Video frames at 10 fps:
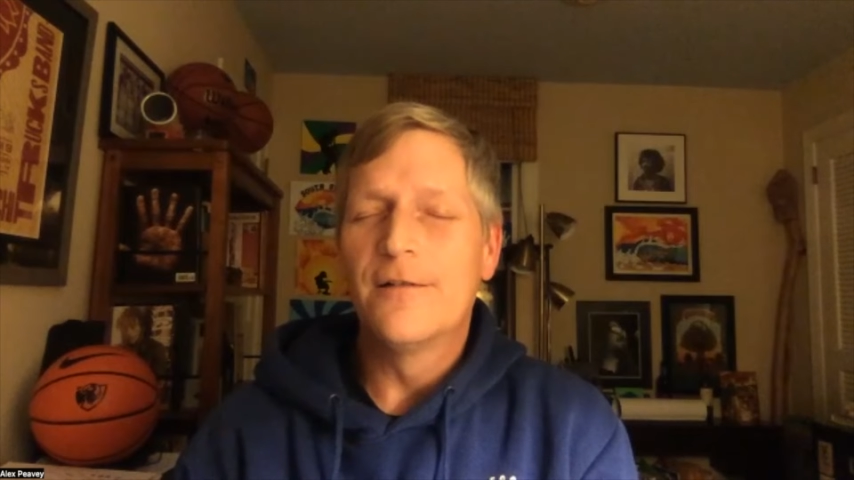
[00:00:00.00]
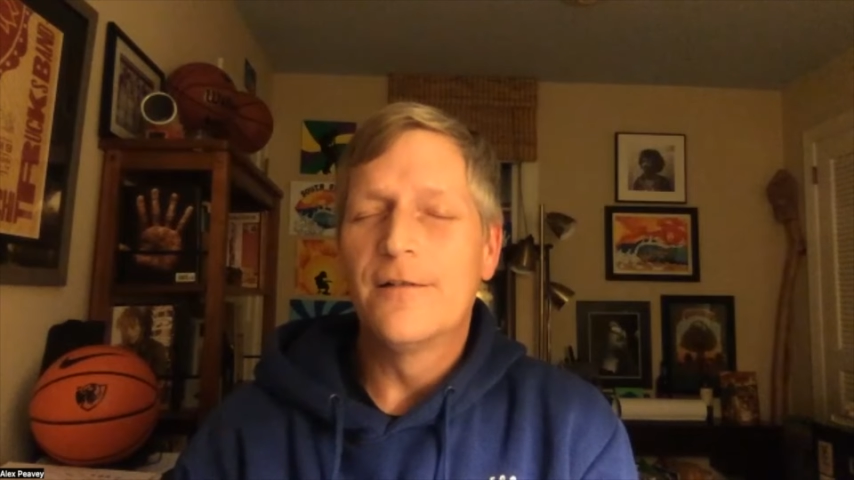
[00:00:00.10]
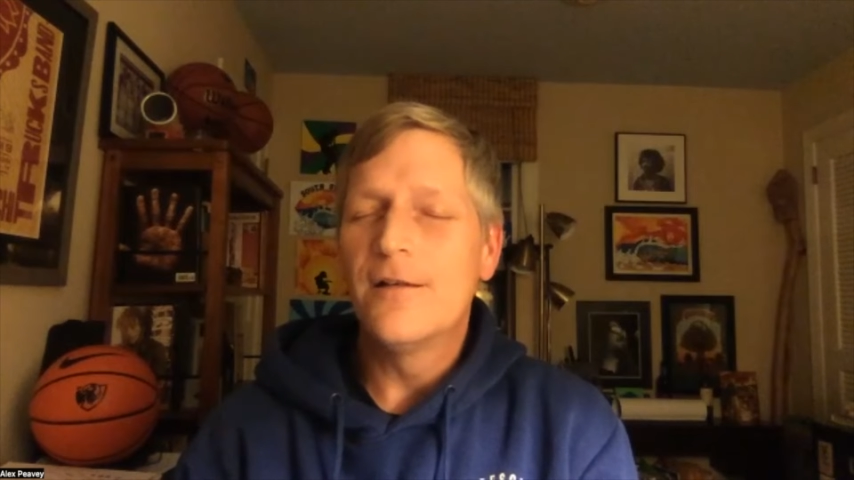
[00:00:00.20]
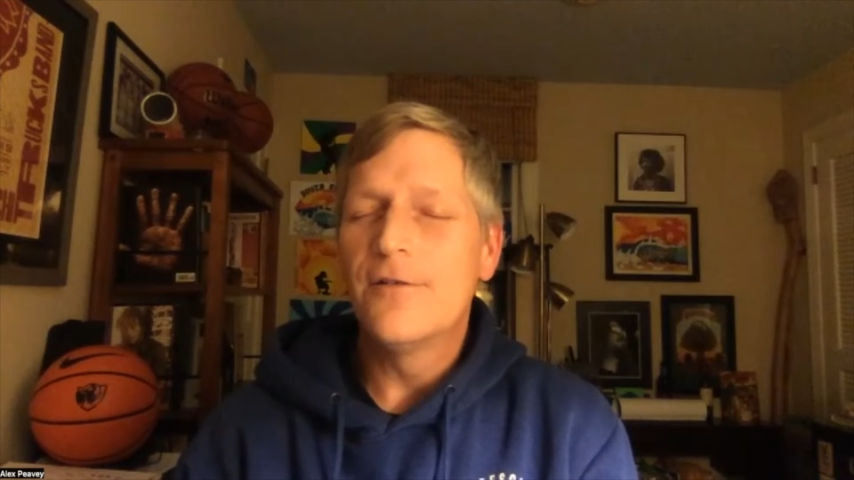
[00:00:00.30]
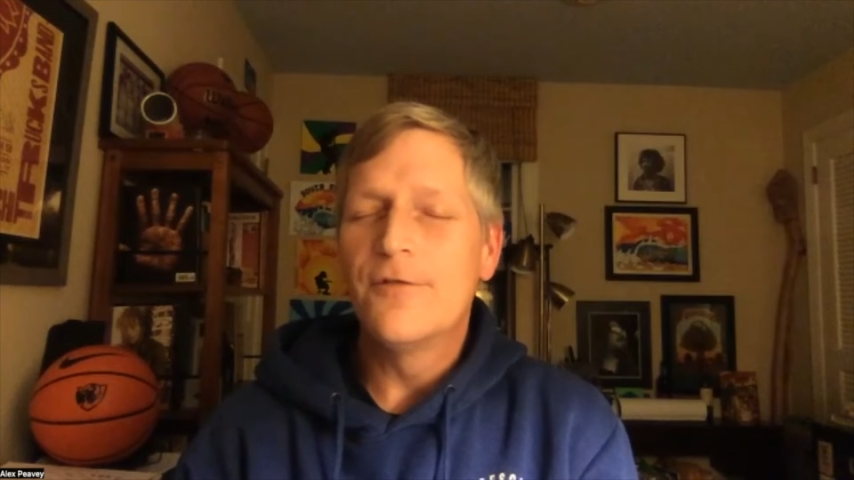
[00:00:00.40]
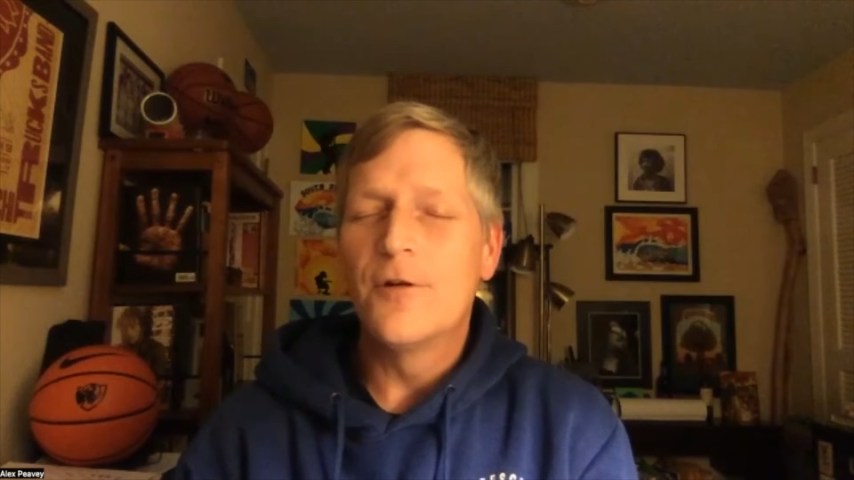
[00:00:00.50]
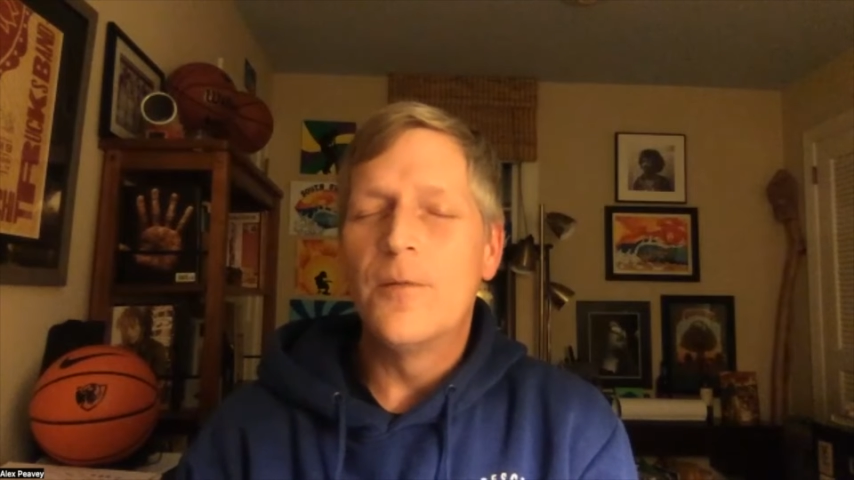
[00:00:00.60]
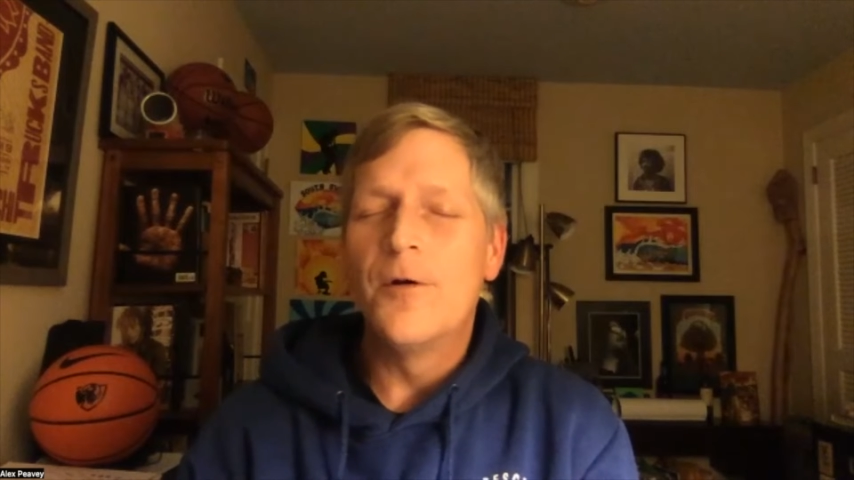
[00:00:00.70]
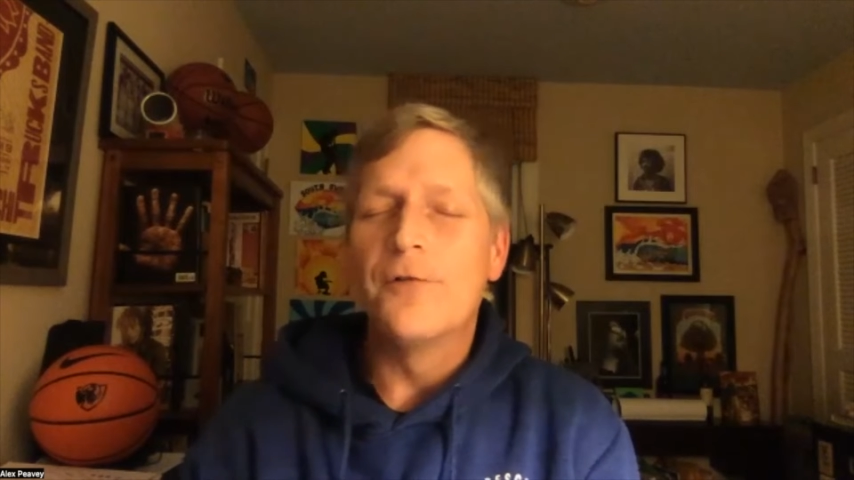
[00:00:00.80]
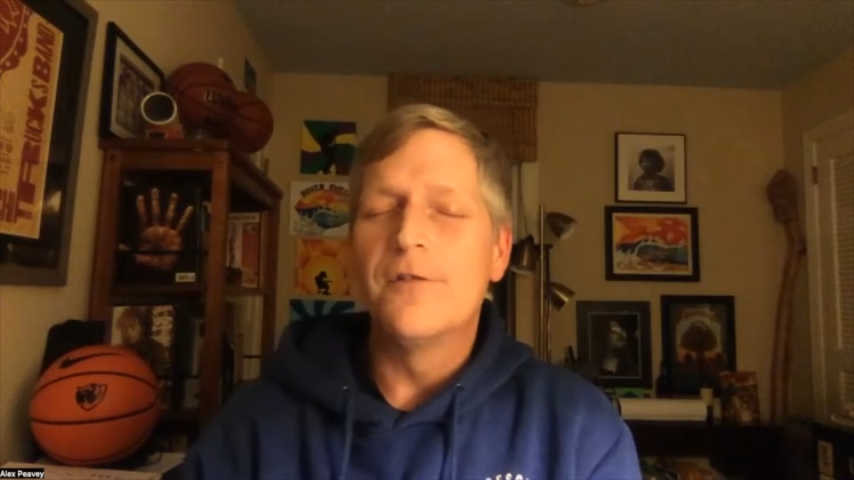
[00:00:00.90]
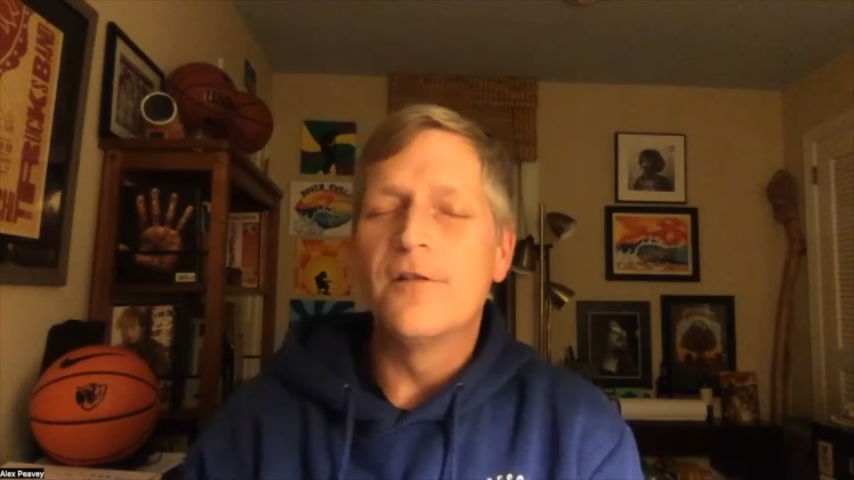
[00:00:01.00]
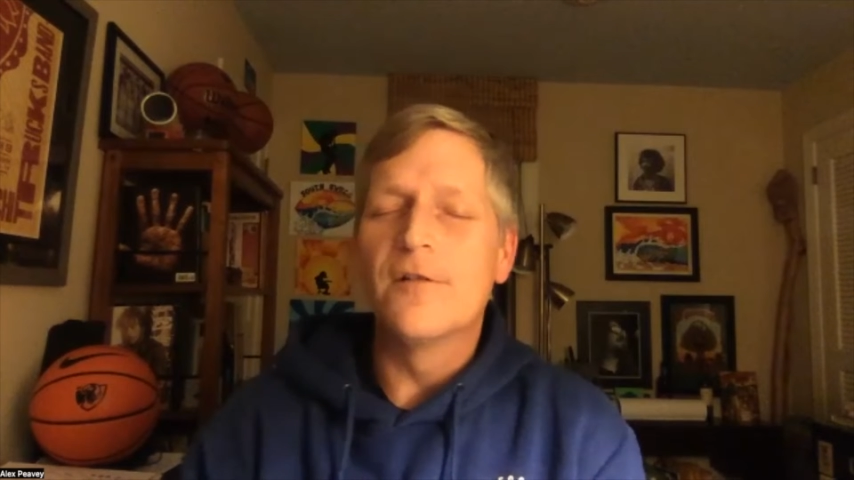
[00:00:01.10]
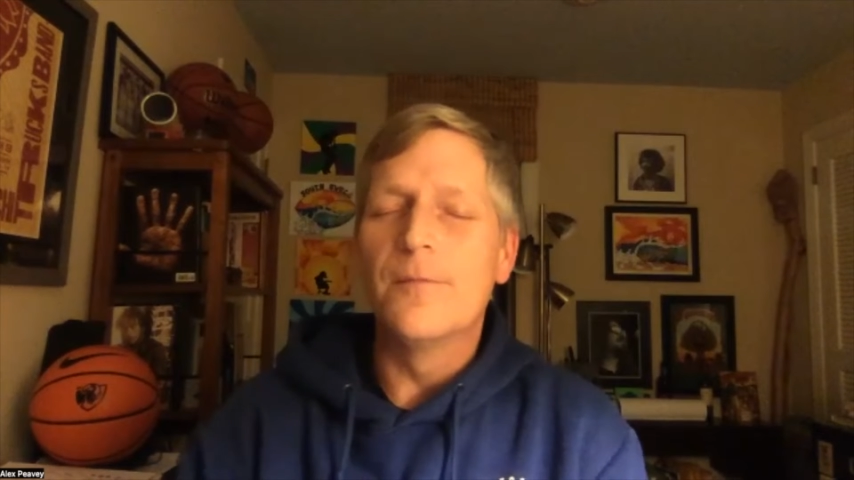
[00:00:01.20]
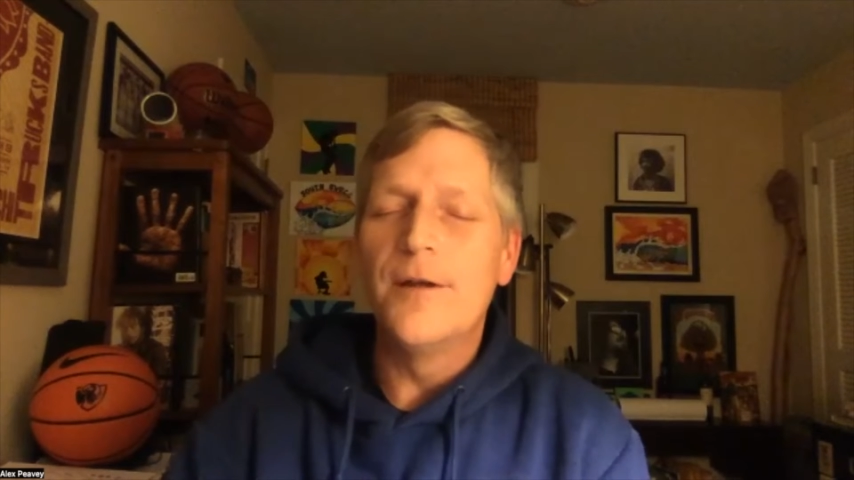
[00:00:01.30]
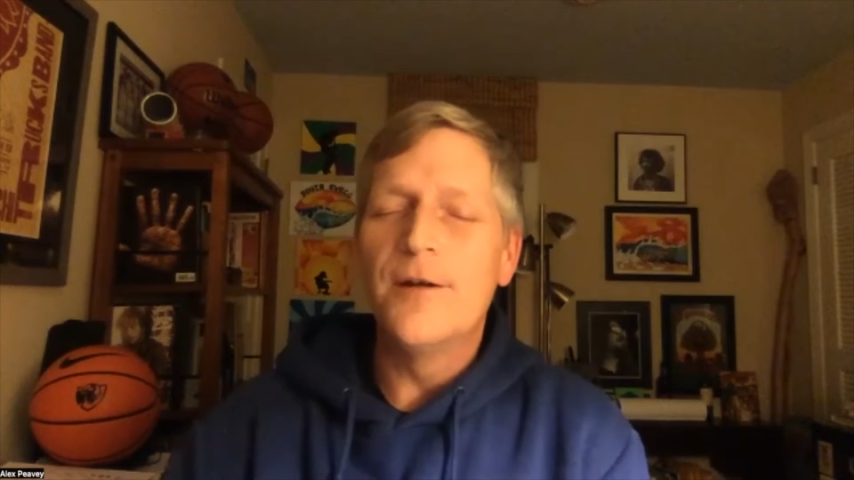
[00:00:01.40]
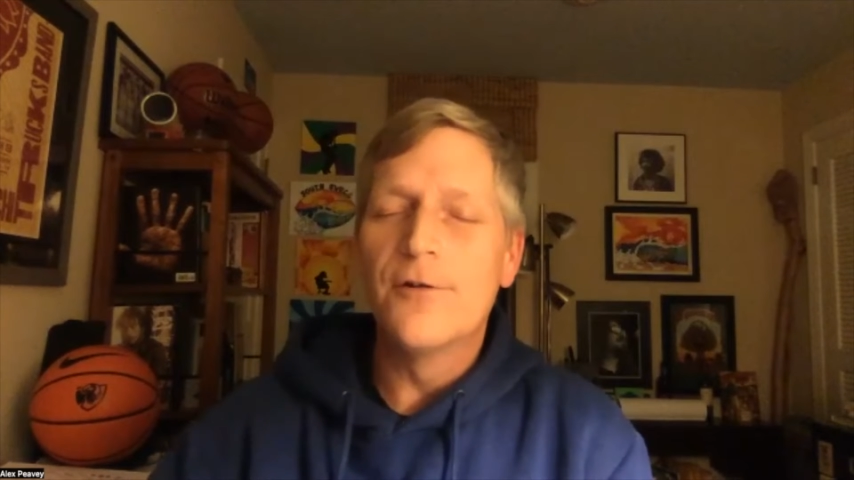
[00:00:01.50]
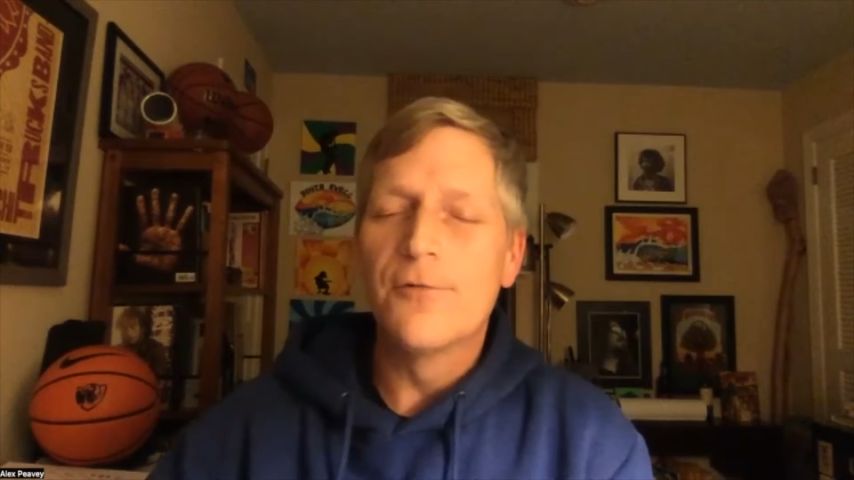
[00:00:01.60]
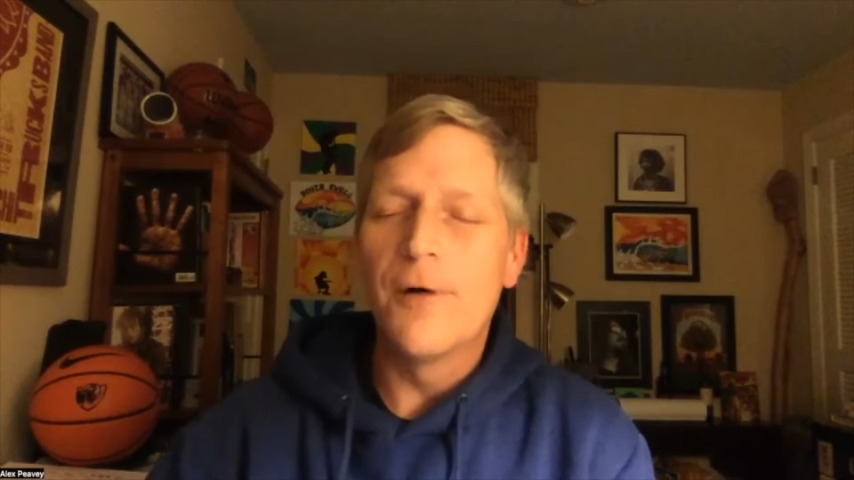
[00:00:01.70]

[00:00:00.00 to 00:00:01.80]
See if it almost disappears,